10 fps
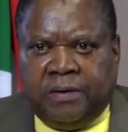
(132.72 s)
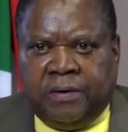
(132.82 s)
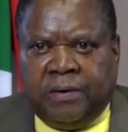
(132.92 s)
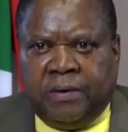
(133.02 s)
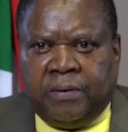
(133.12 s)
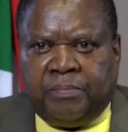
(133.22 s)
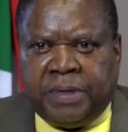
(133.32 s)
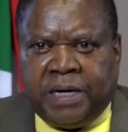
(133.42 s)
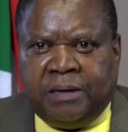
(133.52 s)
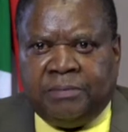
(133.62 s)
or
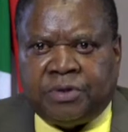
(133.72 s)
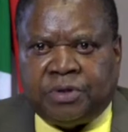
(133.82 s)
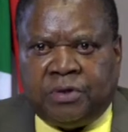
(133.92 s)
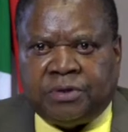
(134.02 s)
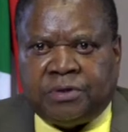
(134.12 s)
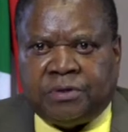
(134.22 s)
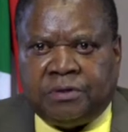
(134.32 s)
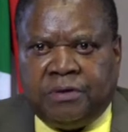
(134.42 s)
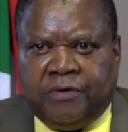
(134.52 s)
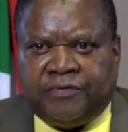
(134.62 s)
become
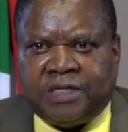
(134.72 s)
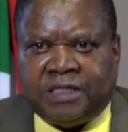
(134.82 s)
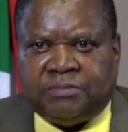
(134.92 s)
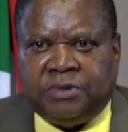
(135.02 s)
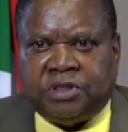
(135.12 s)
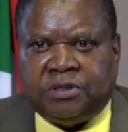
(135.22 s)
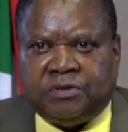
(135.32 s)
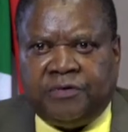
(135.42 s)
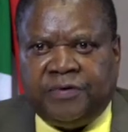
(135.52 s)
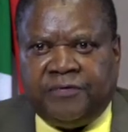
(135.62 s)
source of
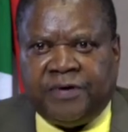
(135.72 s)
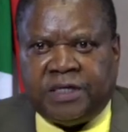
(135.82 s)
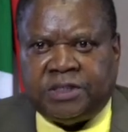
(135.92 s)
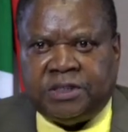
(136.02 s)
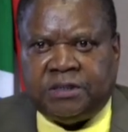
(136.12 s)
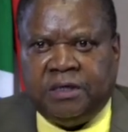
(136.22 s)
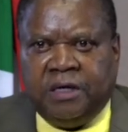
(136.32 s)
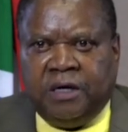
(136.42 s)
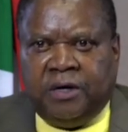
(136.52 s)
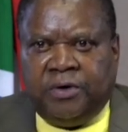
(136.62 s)
transmissions of infections,
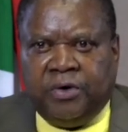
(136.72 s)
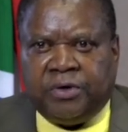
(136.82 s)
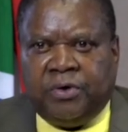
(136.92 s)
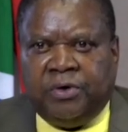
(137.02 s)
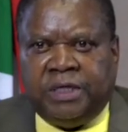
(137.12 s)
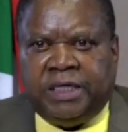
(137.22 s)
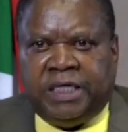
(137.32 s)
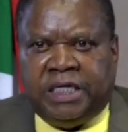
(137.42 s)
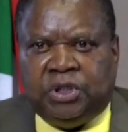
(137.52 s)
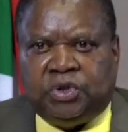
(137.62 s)
not only
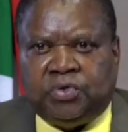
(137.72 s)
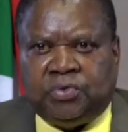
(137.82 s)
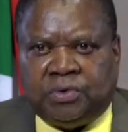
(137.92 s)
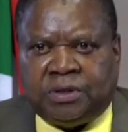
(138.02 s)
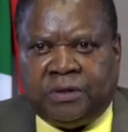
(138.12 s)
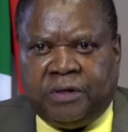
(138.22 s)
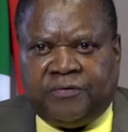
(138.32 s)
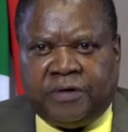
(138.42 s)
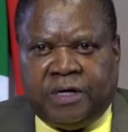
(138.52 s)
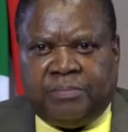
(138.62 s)
into South
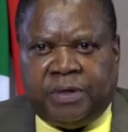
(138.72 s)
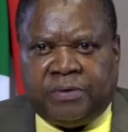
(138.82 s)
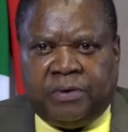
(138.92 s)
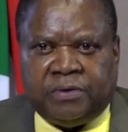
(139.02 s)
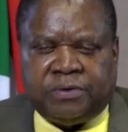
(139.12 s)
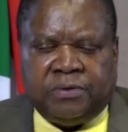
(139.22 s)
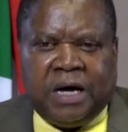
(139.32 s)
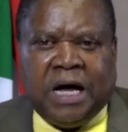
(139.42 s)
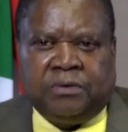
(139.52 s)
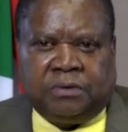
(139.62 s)
Africa, but also
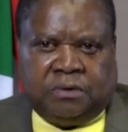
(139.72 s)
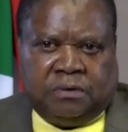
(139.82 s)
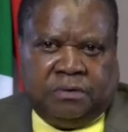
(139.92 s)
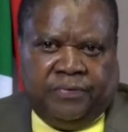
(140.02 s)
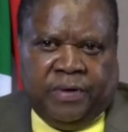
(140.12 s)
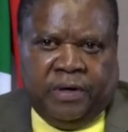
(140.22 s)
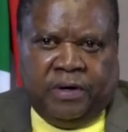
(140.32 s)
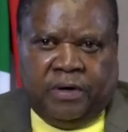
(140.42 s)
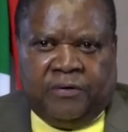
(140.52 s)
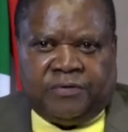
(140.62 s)
out
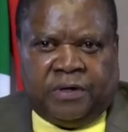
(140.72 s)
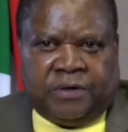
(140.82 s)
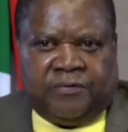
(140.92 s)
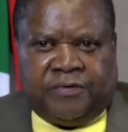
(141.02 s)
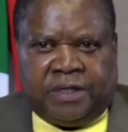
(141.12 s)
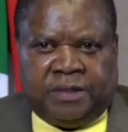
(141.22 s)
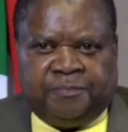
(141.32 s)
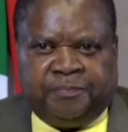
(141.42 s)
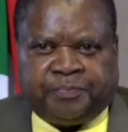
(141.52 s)
of South Africa.